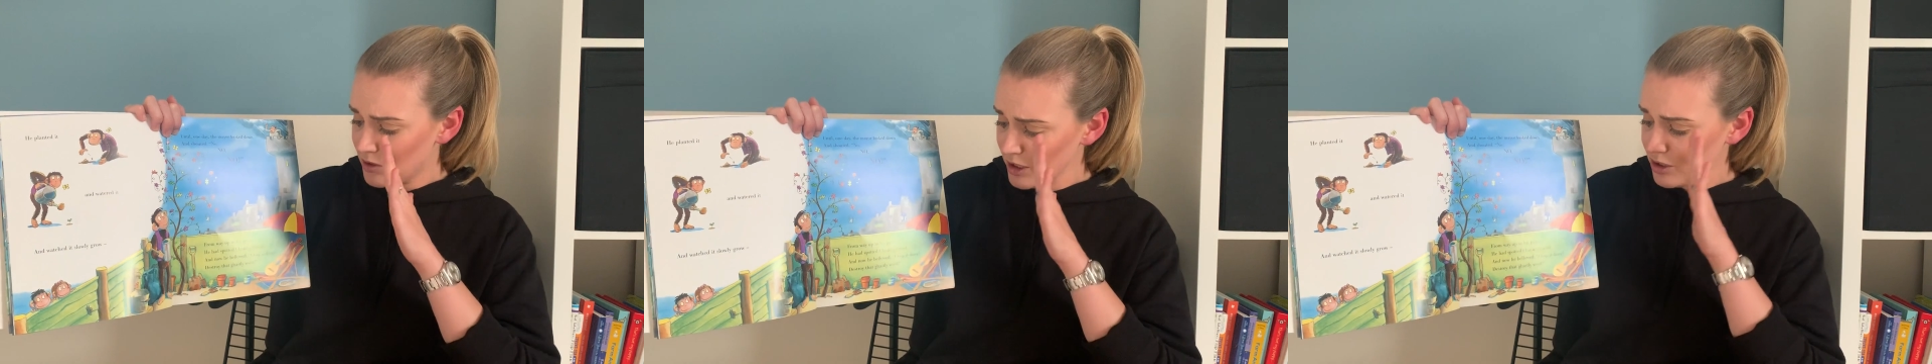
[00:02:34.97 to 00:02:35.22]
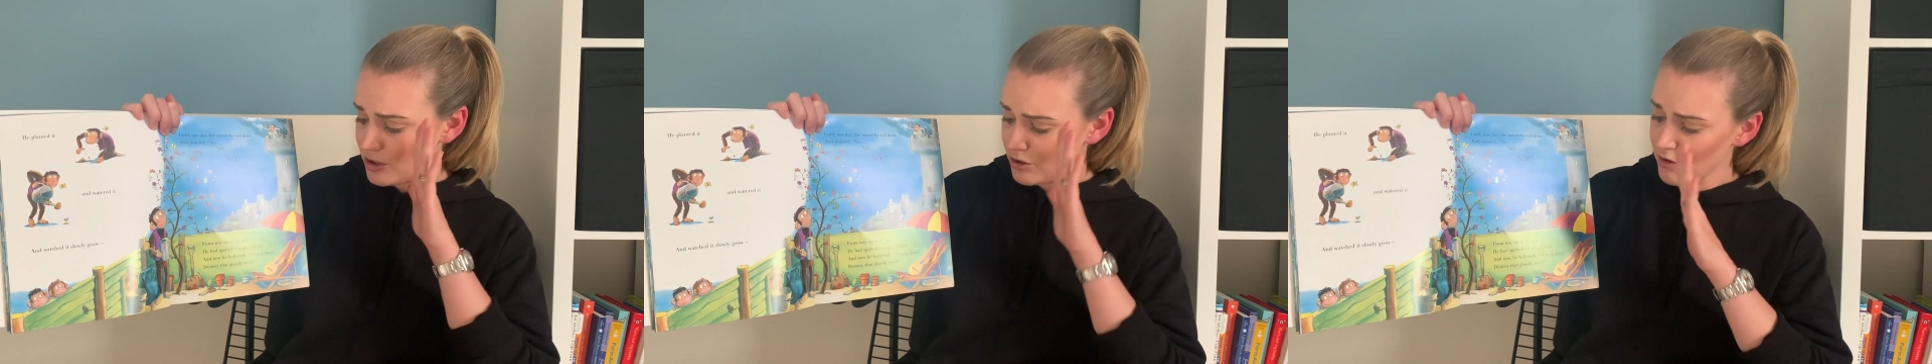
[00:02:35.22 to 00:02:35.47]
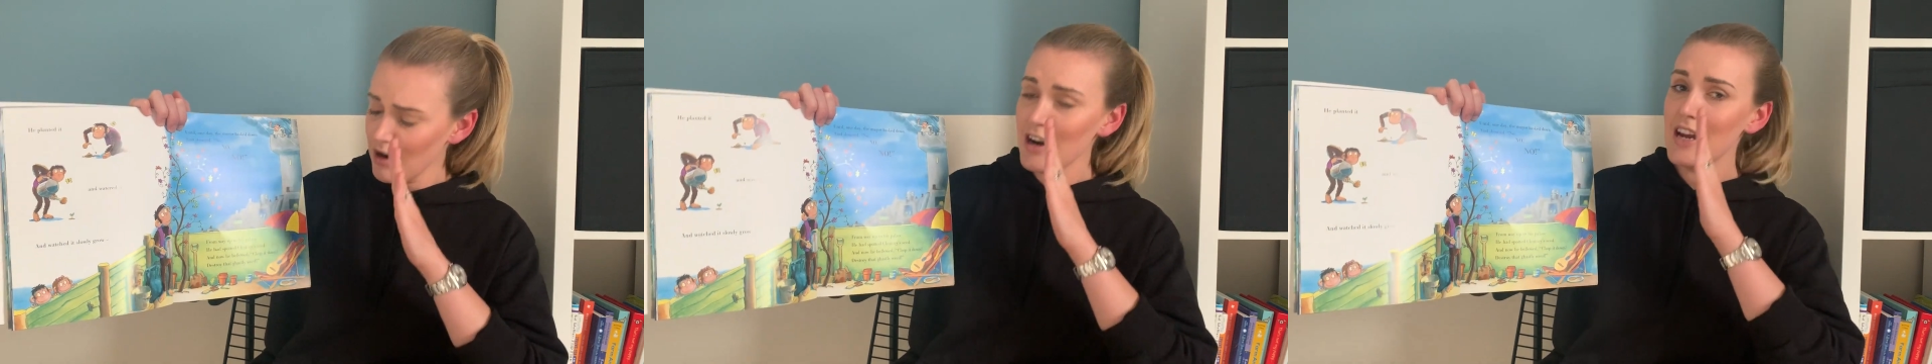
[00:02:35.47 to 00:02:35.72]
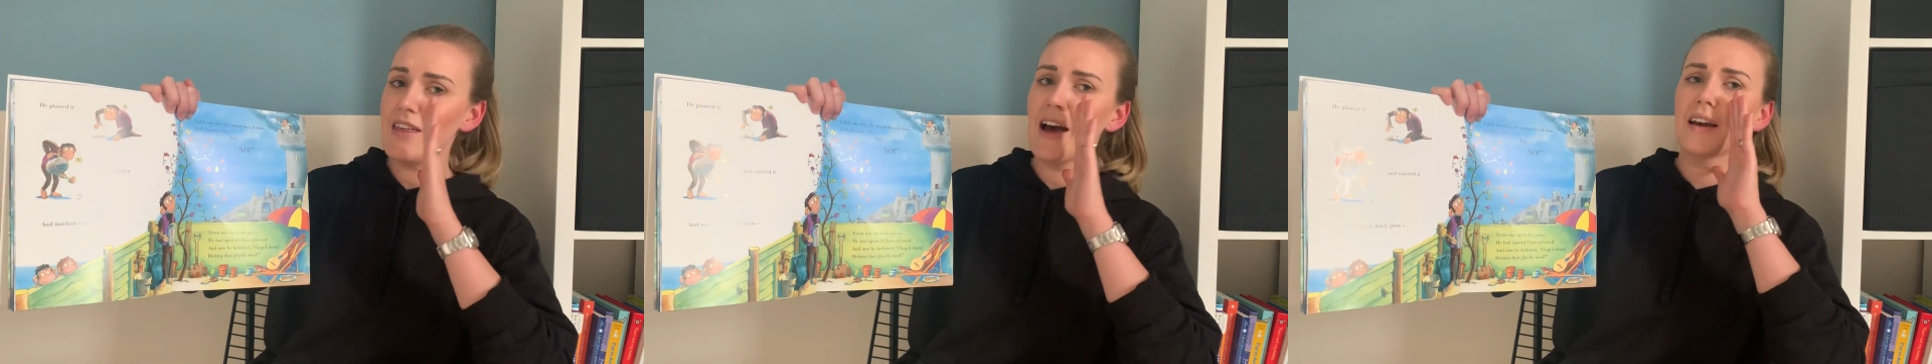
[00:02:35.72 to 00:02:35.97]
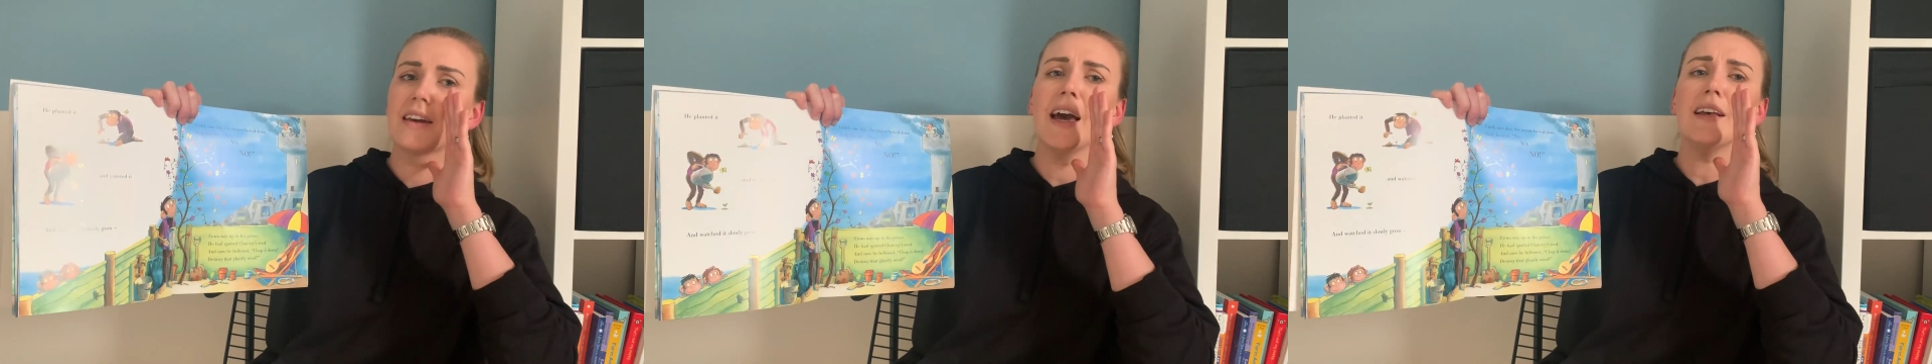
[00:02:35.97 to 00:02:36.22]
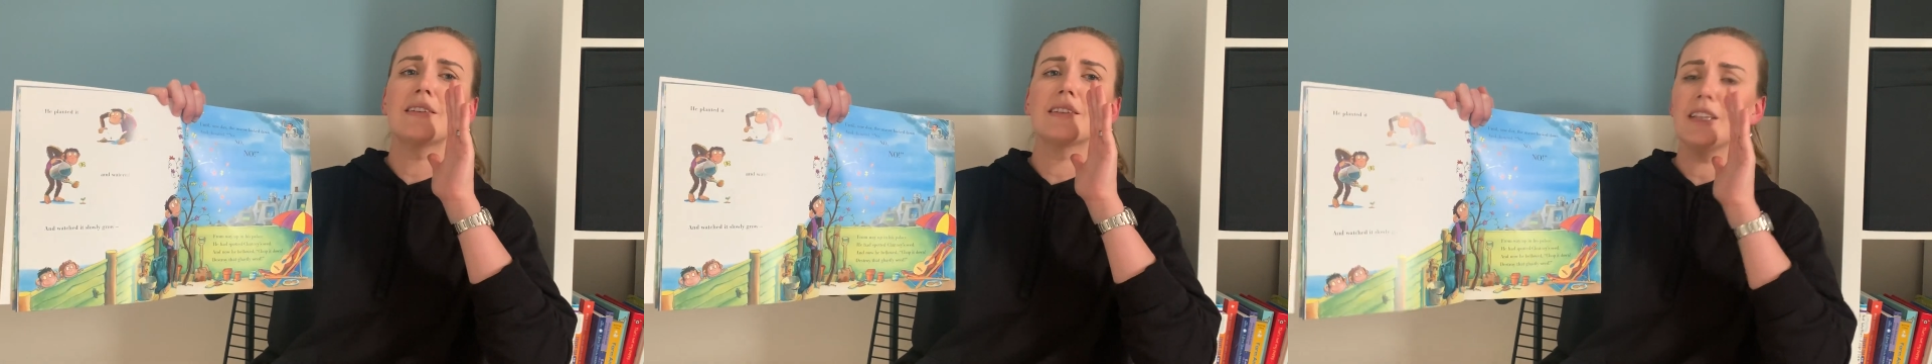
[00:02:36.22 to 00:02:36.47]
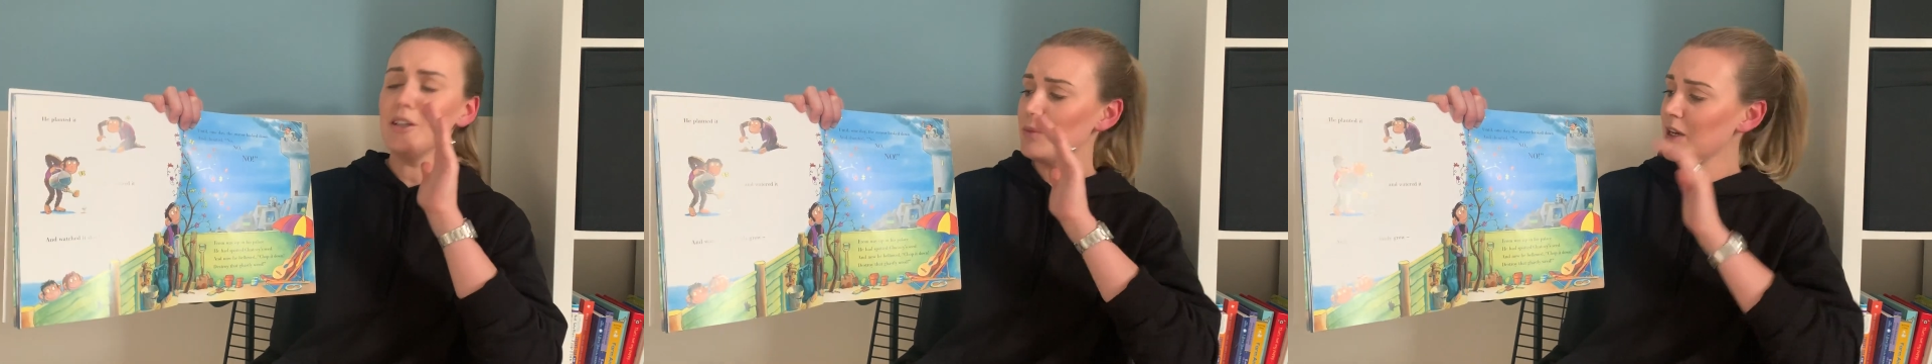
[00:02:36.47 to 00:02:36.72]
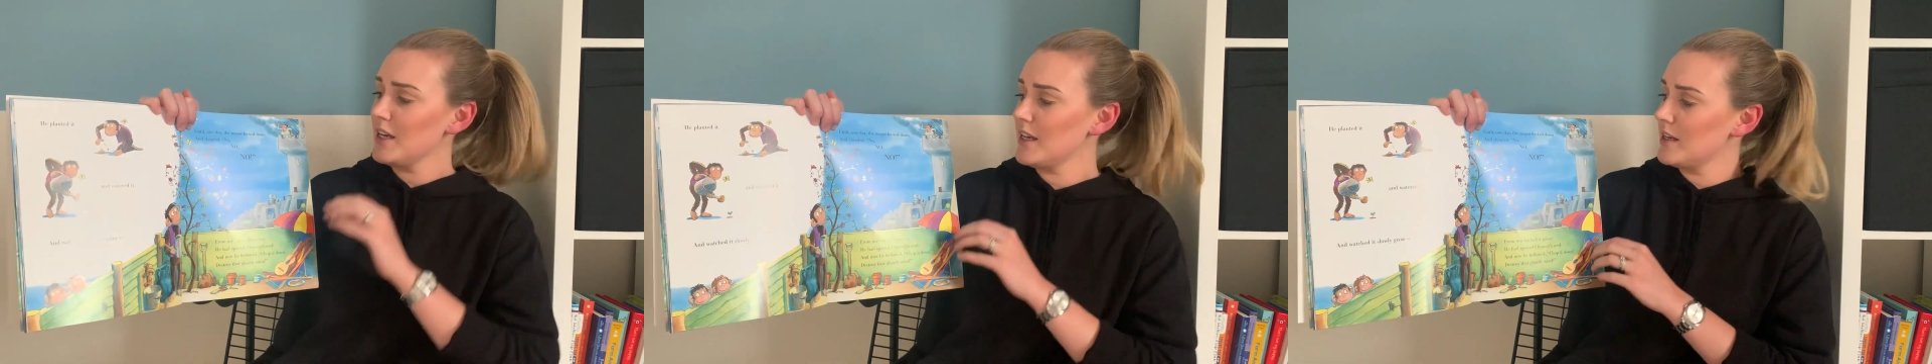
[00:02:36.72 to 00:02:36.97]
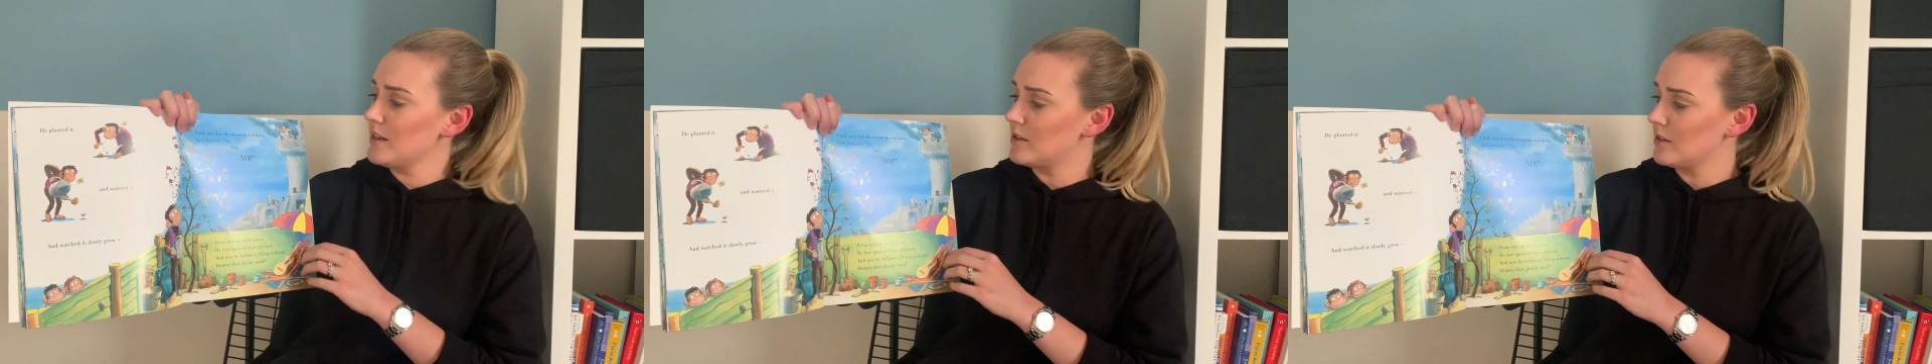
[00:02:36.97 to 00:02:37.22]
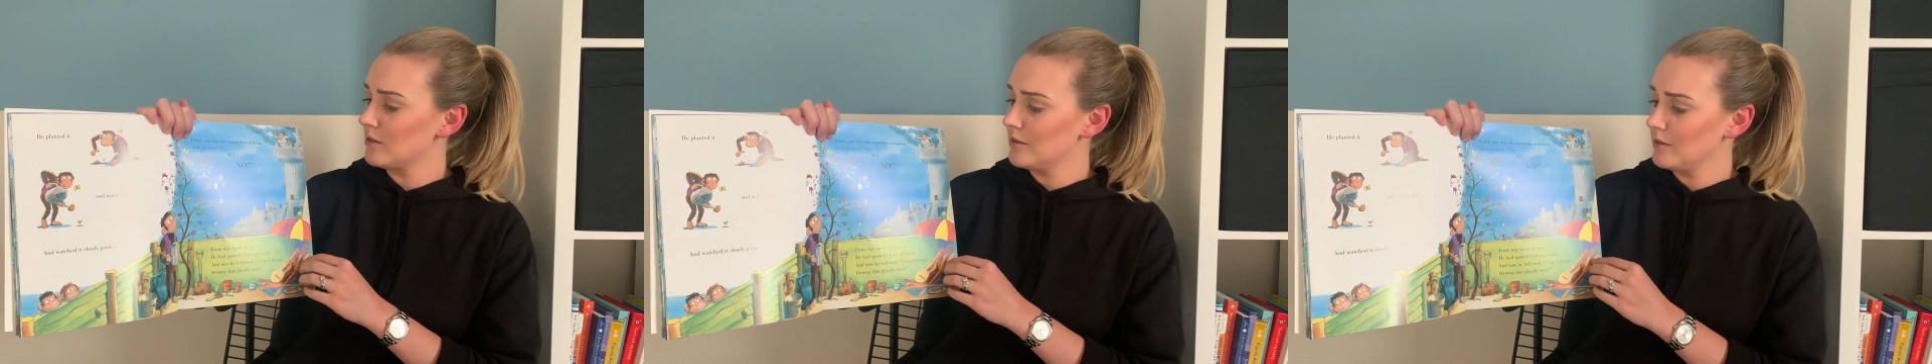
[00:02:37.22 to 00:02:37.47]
Destroy that ghastly weed!"